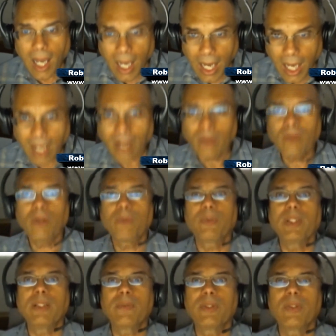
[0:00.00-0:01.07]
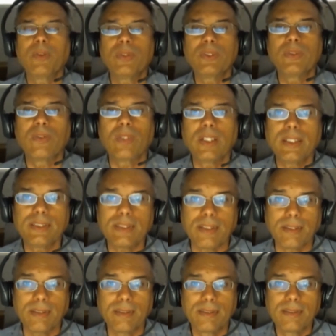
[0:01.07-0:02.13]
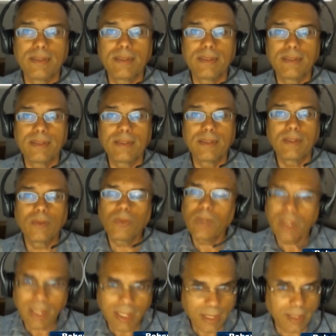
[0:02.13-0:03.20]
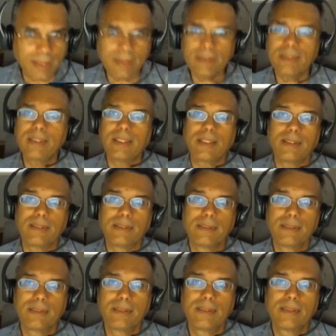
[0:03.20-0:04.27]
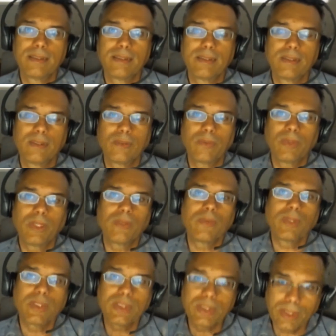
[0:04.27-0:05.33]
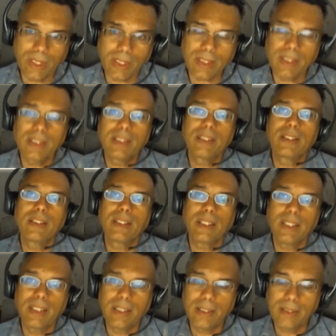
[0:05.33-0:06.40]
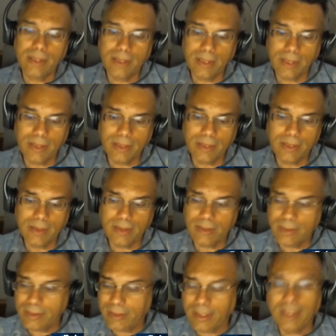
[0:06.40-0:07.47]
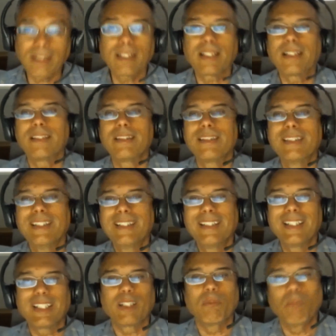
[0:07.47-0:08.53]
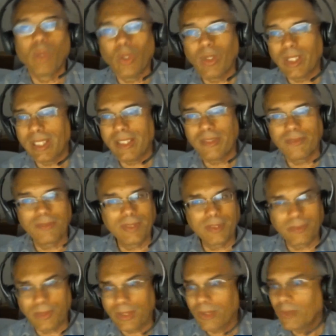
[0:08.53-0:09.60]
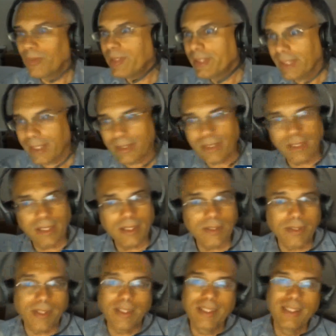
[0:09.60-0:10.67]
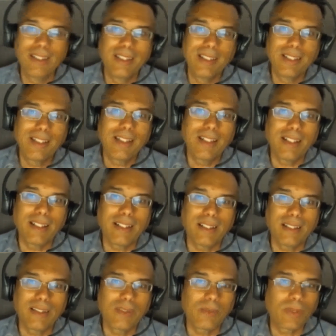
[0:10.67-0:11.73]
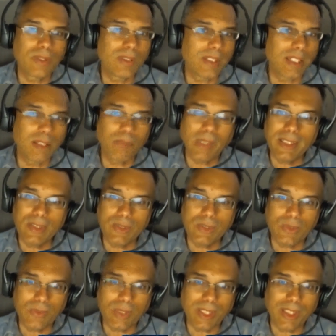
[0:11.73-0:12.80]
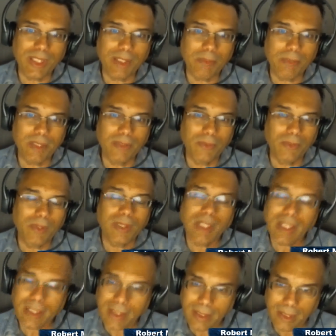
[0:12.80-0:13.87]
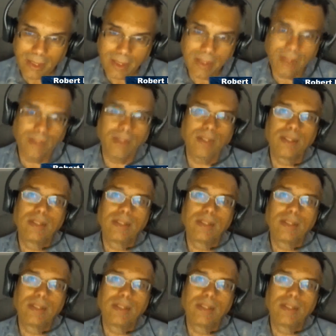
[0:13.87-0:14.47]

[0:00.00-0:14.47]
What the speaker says: How are we ever going to listen? We're not listening. We're stuck in kind of like in bowling. We're going down the gutter. We're not mainstream. We're not clear.